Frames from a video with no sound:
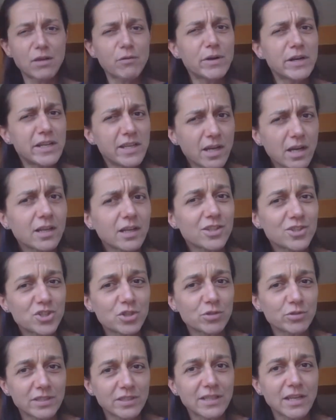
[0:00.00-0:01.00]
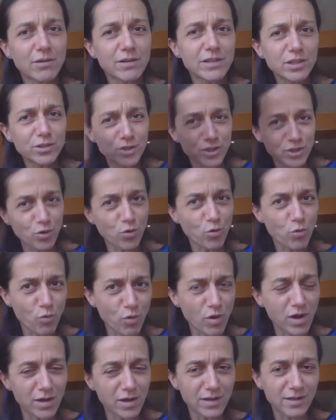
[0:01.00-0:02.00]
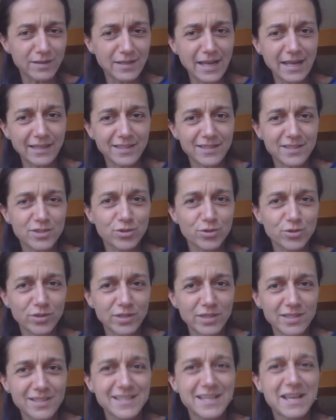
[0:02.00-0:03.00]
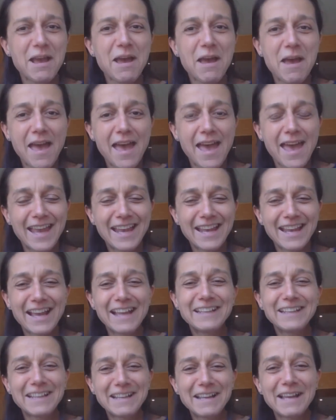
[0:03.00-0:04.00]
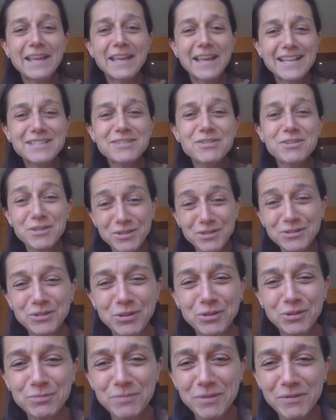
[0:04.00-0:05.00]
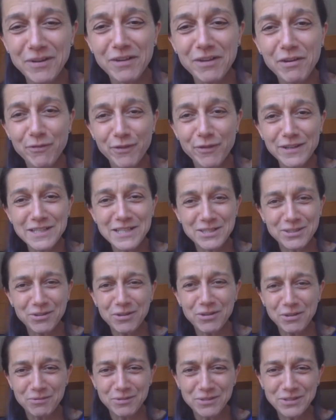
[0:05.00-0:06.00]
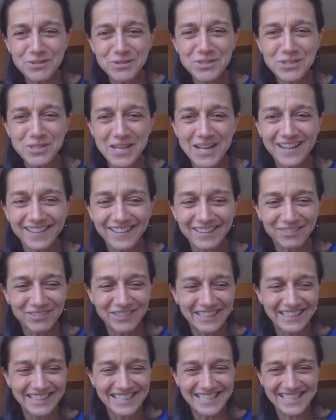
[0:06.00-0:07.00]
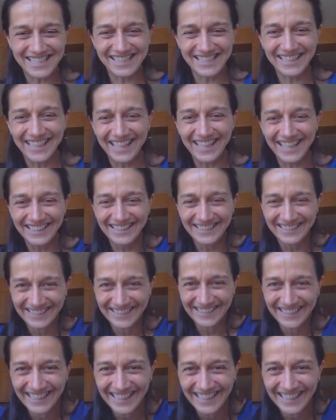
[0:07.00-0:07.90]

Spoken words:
they were younger children, they were not so late students. And then I asked you, and you told me a very funny story. Would you share it with us again?